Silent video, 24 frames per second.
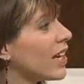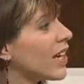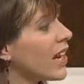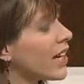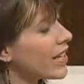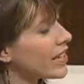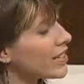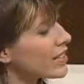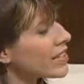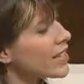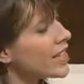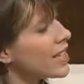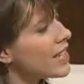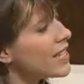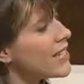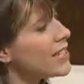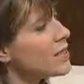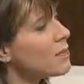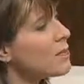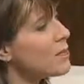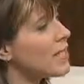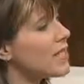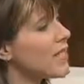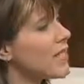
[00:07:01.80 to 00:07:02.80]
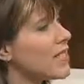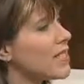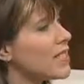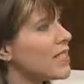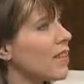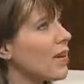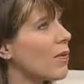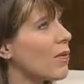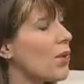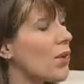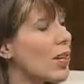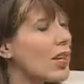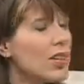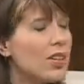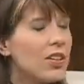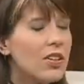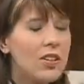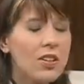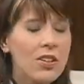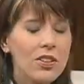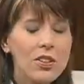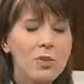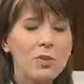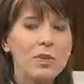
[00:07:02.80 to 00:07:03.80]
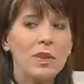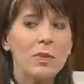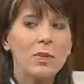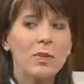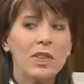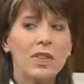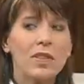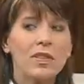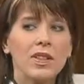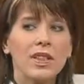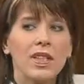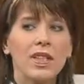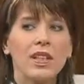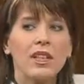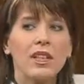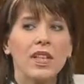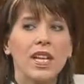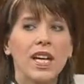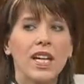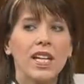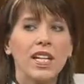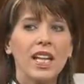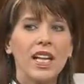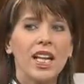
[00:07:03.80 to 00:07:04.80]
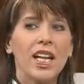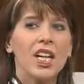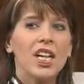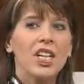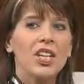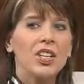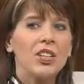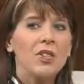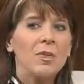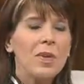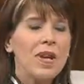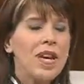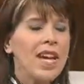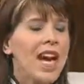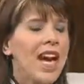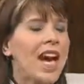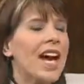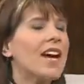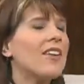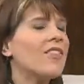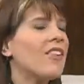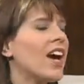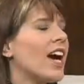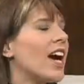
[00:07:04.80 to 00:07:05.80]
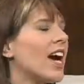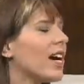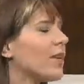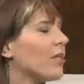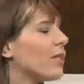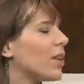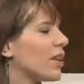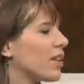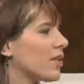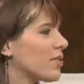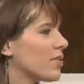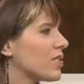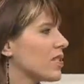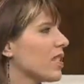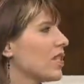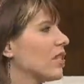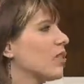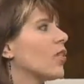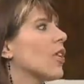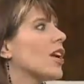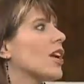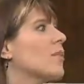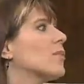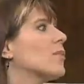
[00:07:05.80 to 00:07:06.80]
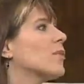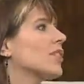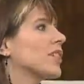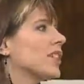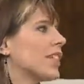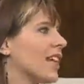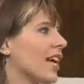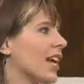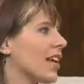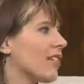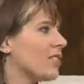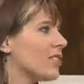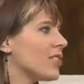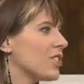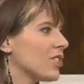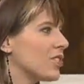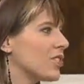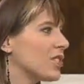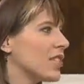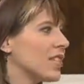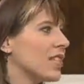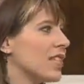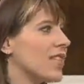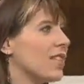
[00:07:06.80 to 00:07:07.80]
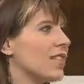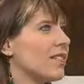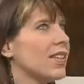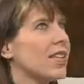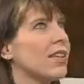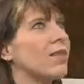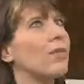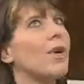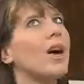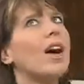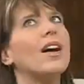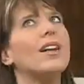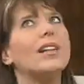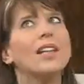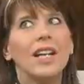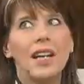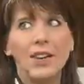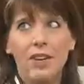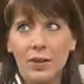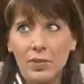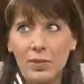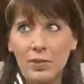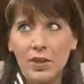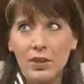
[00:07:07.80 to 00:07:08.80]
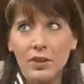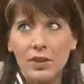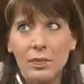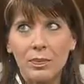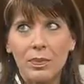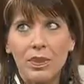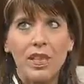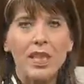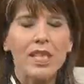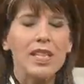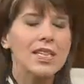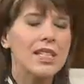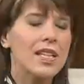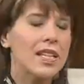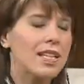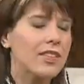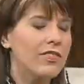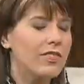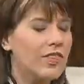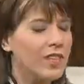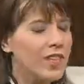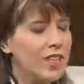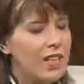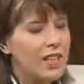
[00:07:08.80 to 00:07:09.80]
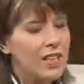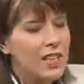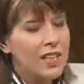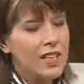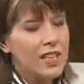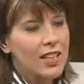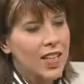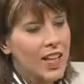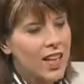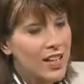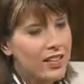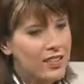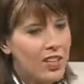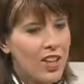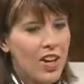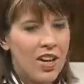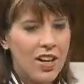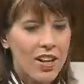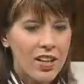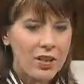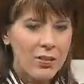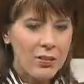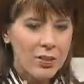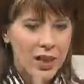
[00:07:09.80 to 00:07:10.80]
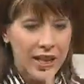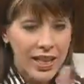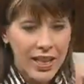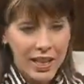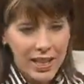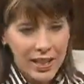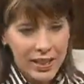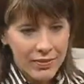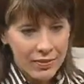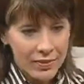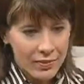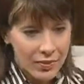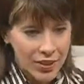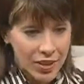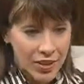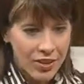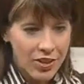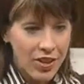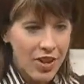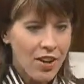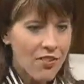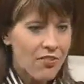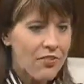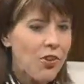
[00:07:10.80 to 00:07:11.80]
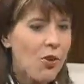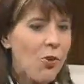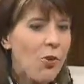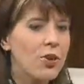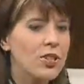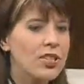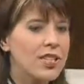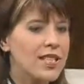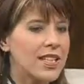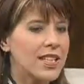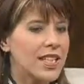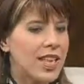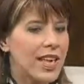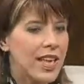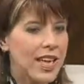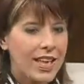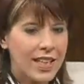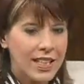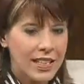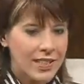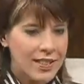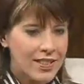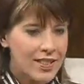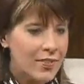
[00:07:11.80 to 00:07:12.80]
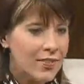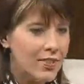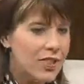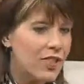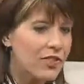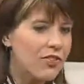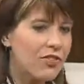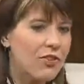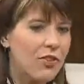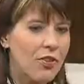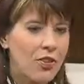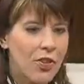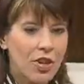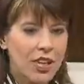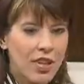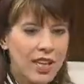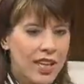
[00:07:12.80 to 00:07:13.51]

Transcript: I say this because I want to encourage people out there that you may have had one of those incredible encounters, and then you think, well, now I blew it because I've kind of gone away, veered off course again, and so therefore